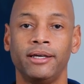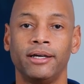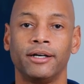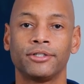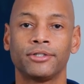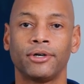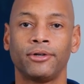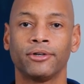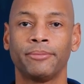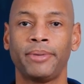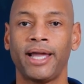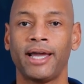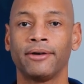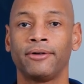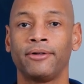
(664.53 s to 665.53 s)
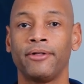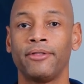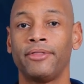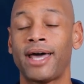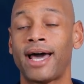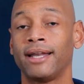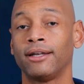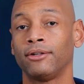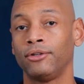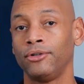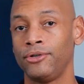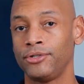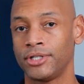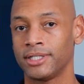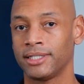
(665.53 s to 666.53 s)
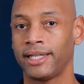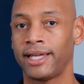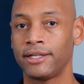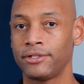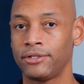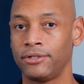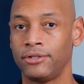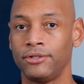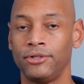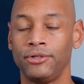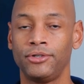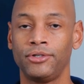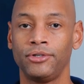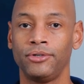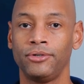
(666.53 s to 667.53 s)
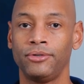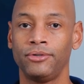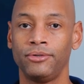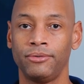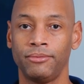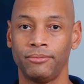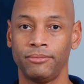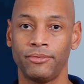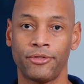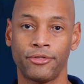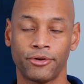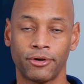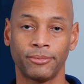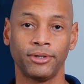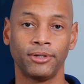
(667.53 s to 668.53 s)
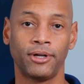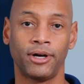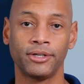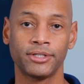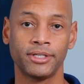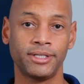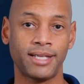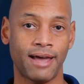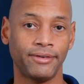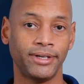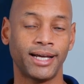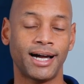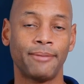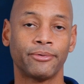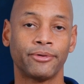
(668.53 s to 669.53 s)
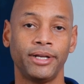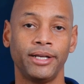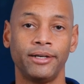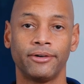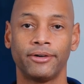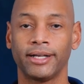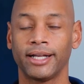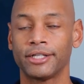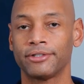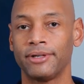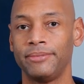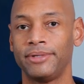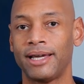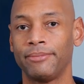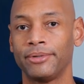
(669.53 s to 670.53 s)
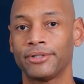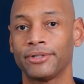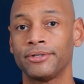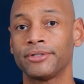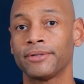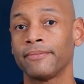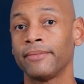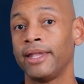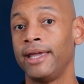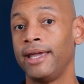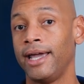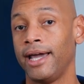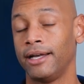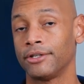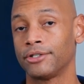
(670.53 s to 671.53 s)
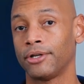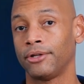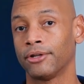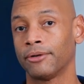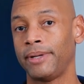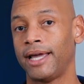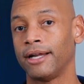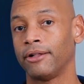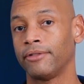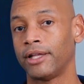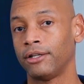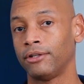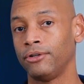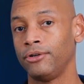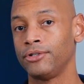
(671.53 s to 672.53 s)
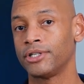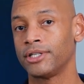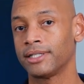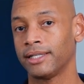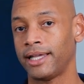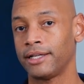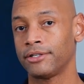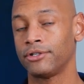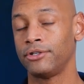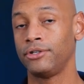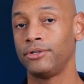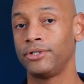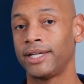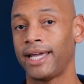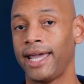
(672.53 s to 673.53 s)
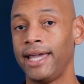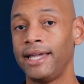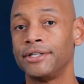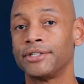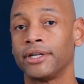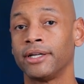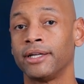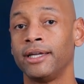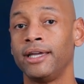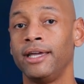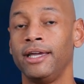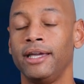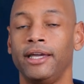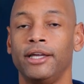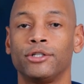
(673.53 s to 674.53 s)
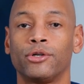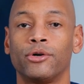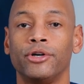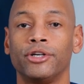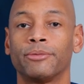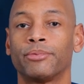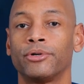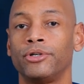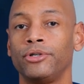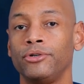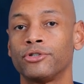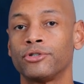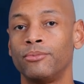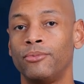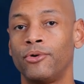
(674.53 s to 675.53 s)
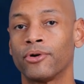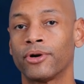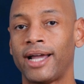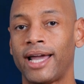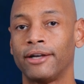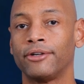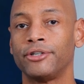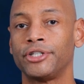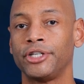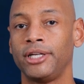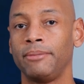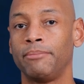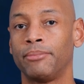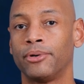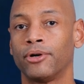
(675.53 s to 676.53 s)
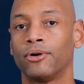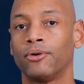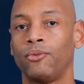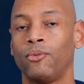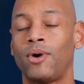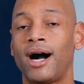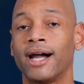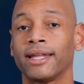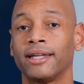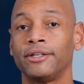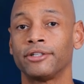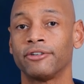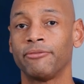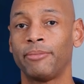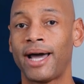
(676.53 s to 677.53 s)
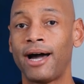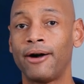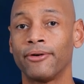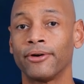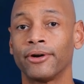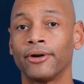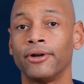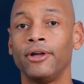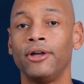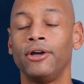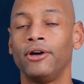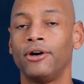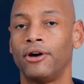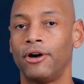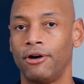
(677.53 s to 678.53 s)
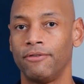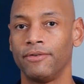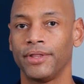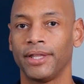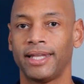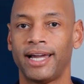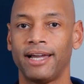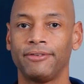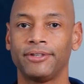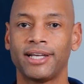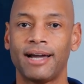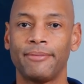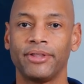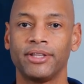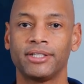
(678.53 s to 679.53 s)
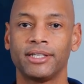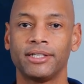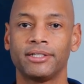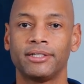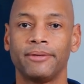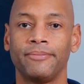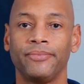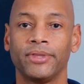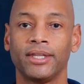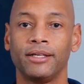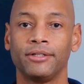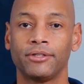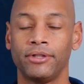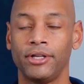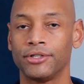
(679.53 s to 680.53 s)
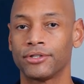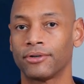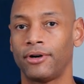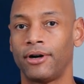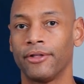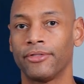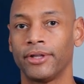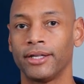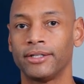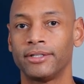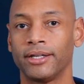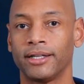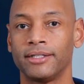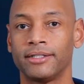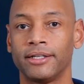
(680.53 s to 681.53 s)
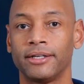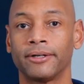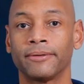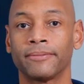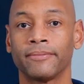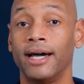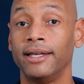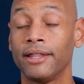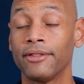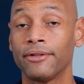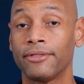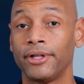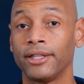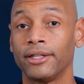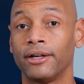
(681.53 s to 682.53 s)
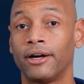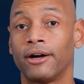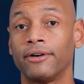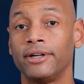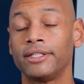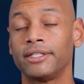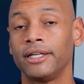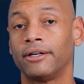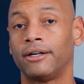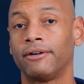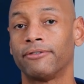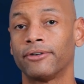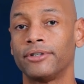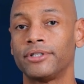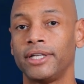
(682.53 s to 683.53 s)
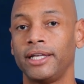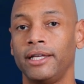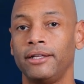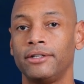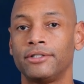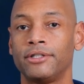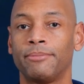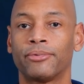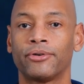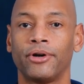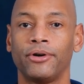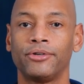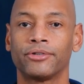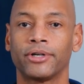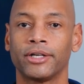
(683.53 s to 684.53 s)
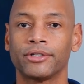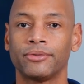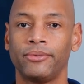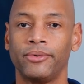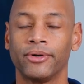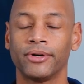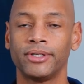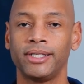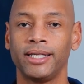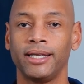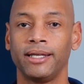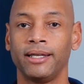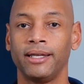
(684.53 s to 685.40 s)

A solar panel that loses less due to thermal losses, having to operate during extreme temperatures, and a solar panel that loses less due to aging is going to produce more energy per wattage of power over the lifetime of the system. So these are all things to consider. Another thing that R E C offers is the ProTrust warranty.